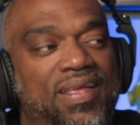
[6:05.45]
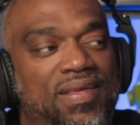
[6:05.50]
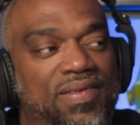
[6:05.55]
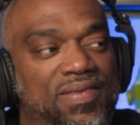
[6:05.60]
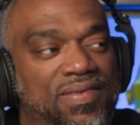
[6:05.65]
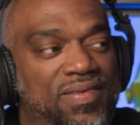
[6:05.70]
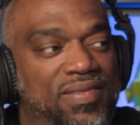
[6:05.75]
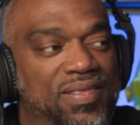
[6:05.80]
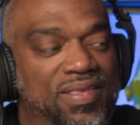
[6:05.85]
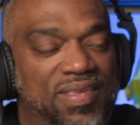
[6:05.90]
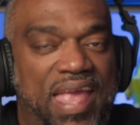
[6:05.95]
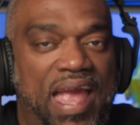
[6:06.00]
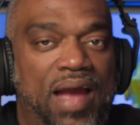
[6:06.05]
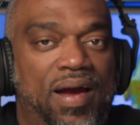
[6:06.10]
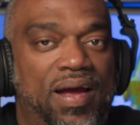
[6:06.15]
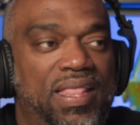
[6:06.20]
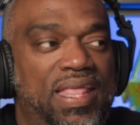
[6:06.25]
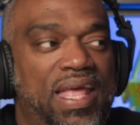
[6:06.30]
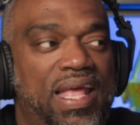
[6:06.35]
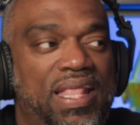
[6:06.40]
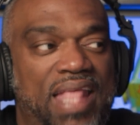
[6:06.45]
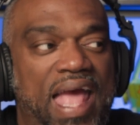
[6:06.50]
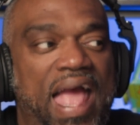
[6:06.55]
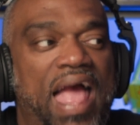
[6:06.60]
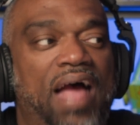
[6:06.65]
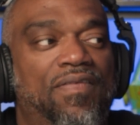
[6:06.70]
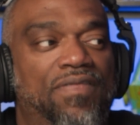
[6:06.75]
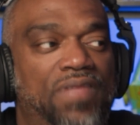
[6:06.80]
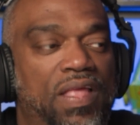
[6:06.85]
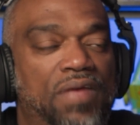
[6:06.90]
the scary thing. They
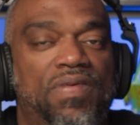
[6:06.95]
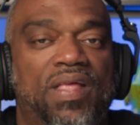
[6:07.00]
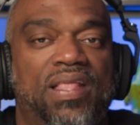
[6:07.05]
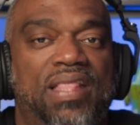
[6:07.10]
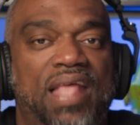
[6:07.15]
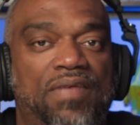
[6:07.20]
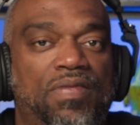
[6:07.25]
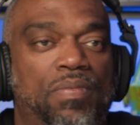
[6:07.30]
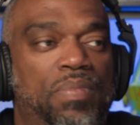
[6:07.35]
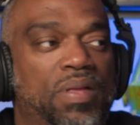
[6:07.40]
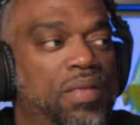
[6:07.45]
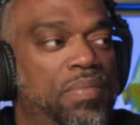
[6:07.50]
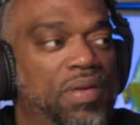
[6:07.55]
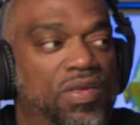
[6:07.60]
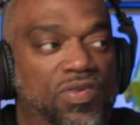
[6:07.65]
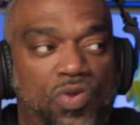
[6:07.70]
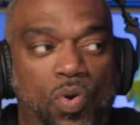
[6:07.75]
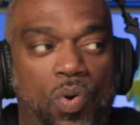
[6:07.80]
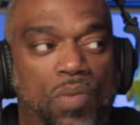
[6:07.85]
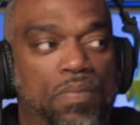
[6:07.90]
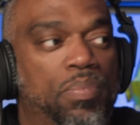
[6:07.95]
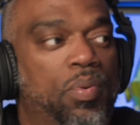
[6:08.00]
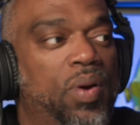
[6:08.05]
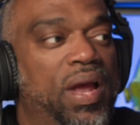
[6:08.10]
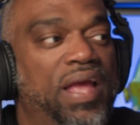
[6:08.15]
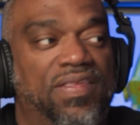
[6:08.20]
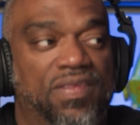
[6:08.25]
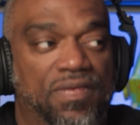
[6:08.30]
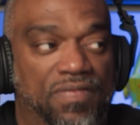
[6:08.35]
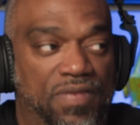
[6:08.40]
feel like they have the ability to be so
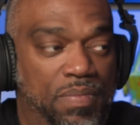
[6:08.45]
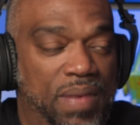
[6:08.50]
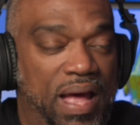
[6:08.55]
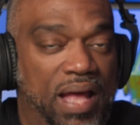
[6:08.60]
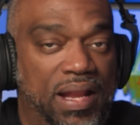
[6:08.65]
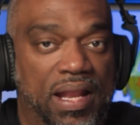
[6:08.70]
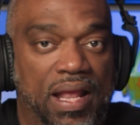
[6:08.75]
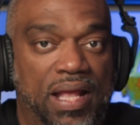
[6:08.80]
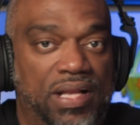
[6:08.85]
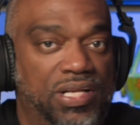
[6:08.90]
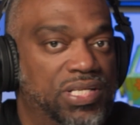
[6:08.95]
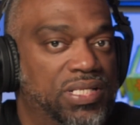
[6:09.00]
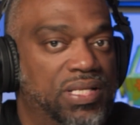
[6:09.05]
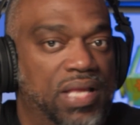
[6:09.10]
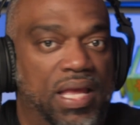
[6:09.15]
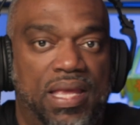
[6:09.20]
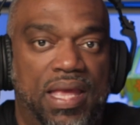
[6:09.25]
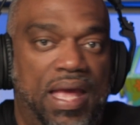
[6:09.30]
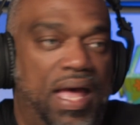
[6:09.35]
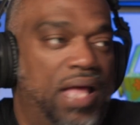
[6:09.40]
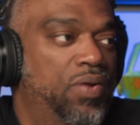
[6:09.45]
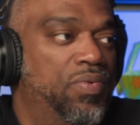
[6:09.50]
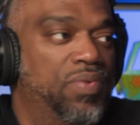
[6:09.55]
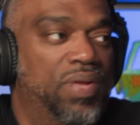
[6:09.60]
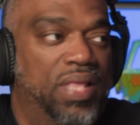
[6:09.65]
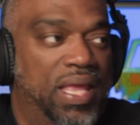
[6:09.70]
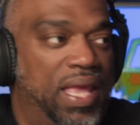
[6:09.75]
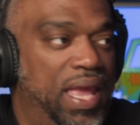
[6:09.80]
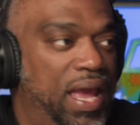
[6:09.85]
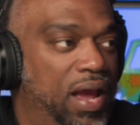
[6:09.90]
abrasive about it and just like, yeah, I don't
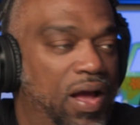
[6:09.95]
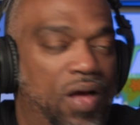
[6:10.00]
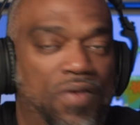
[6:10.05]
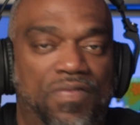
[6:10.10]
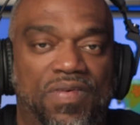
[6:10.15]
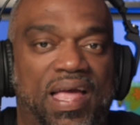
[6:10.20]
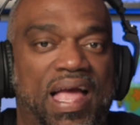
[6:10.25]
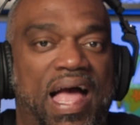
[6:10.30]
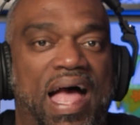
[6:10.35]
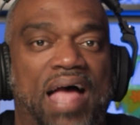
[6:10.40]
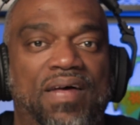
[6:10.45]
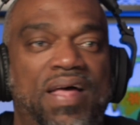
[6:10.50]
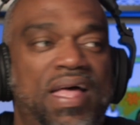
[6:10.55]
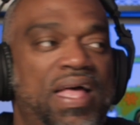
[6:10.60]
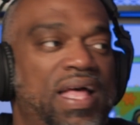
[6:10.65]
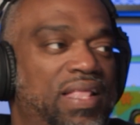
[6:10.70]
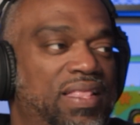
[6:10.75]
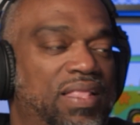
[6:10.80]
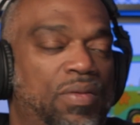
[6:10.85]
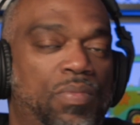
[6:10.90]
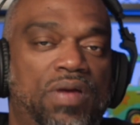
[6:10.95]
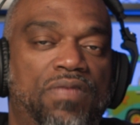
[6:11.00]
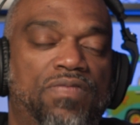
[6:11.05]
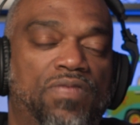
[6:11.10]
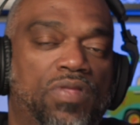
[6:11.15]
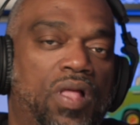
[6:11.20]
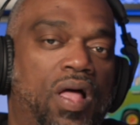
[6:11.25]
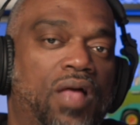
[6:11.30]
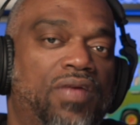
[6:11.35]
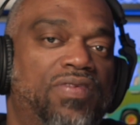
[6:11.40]
really care. I don't feel like we've
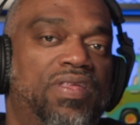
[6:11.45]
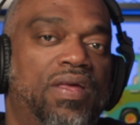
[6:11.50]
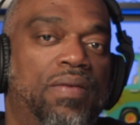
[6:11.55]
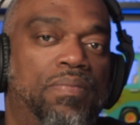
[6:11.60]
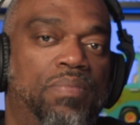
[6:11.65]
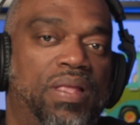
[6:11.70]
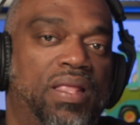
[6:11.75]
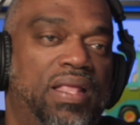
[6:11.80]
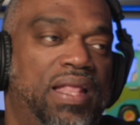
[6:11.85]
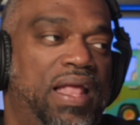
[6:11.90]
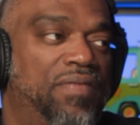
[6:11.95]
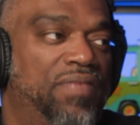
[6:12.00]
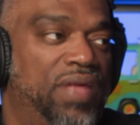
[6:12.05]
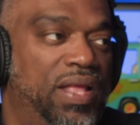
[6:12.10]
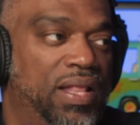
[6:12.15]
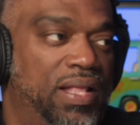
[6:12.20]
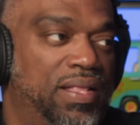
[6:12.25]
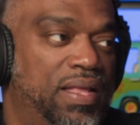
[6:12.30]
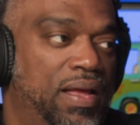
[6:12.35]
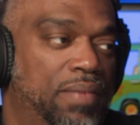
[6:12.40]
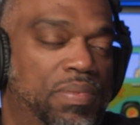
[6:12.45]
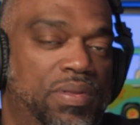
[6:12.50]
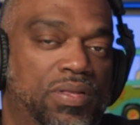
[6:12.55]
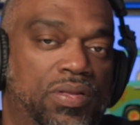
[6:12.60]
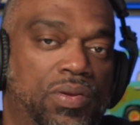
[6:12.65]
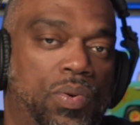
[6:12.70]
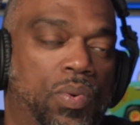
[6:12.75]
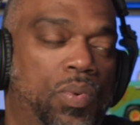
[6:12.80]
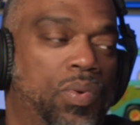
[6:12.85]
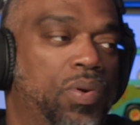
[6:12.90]
lost the ability to have any type of
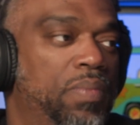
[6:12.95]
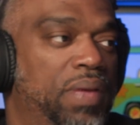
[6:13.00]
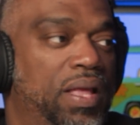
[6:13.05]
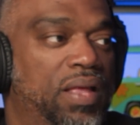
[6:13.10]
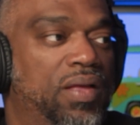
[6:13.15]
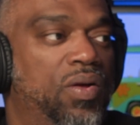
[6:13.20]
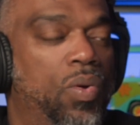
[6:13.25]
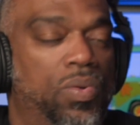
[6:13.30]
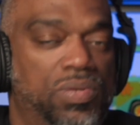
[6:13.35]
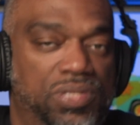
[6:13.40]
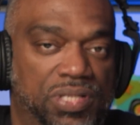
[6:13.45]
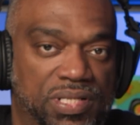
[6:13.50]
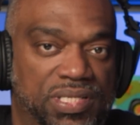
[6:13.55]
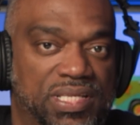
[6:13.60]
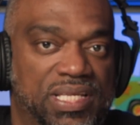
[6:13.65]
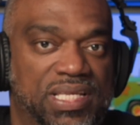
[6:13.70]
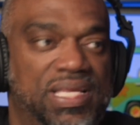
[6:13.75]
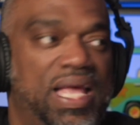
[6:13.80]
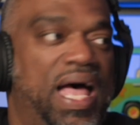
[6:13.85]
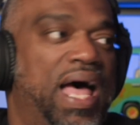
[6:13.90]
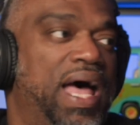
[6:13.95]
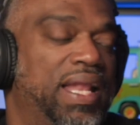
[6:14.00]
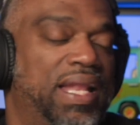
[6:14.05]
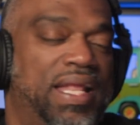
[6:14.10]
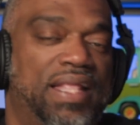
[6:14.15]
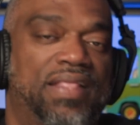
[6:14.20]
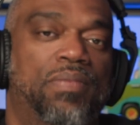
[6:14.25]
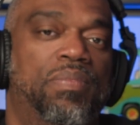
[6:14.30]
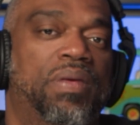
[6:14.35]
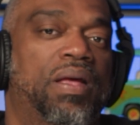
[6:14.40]
decorum and culture and
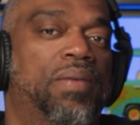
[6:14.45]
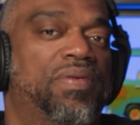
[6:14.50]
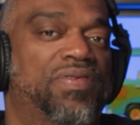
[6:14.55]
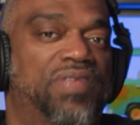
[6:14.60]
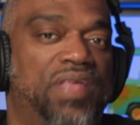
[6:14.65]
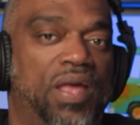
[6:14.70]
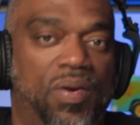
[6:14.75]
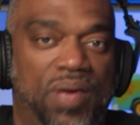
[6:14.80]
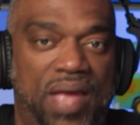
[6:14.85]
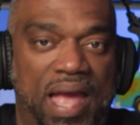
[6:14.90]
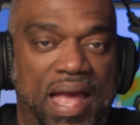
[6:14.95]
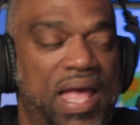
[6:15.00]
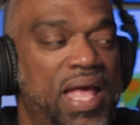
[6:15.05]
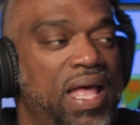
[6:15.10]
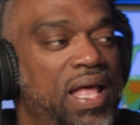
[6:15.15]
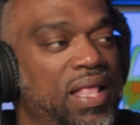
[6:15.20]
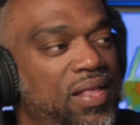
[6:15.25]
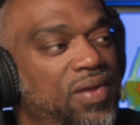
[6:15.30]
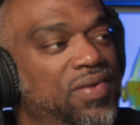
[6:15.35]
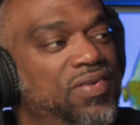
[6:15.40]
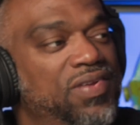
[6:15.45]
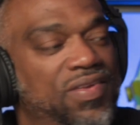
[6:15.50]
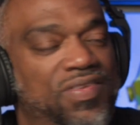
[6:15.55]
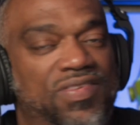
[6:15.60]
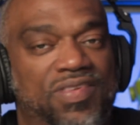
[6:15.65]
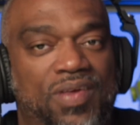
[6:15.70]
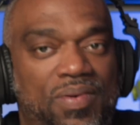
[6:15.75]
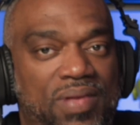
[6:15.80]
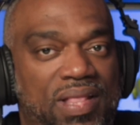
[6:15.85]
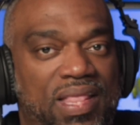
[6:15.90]
society to be able to say, okay, there's
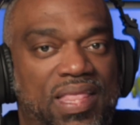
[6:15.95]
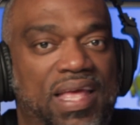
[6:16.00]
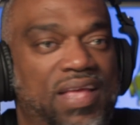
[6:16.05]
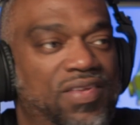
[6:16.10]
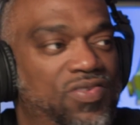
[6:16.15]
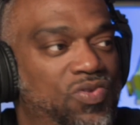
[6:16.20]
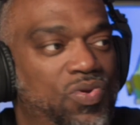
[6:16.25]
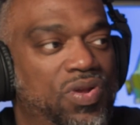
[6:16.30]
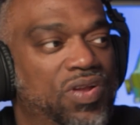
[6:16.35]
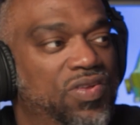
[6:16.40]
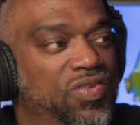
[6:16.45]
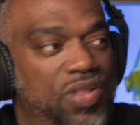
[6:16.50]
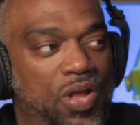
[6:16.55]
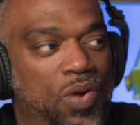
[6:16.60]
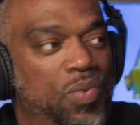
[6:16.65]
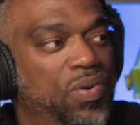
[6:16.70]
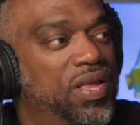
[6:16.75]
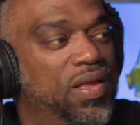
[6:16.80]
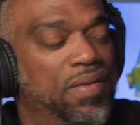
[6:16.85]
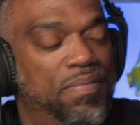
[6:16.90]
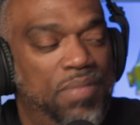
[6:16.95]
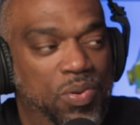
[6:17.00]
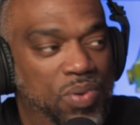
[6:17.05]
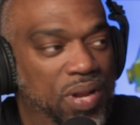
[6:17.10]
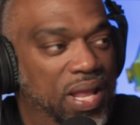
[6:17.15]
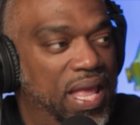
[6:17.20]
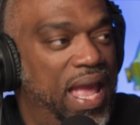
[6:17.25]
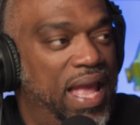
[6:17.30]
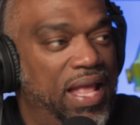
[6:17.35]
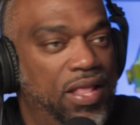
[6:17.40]
just certain things you just don't
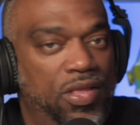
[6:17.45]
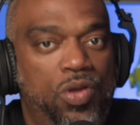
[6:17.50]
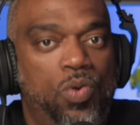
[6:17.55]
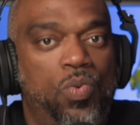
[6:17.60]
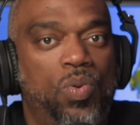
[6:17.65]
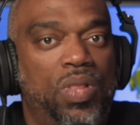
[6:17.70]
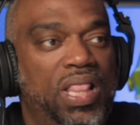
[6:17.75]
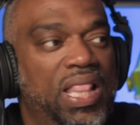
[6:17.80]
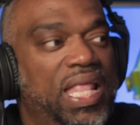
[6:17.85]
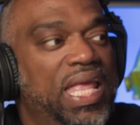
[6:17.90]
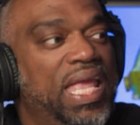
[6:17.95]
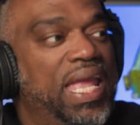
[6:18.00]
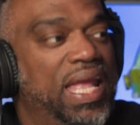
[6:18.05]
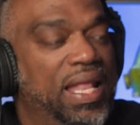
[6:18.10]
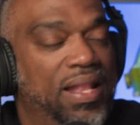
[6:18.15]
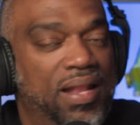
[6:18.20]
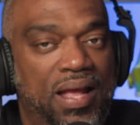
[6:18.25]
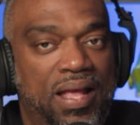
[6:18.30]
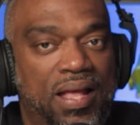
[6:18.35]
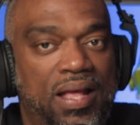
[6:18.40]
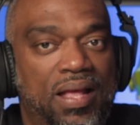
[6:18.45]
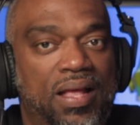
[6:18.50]
communicate. You lead.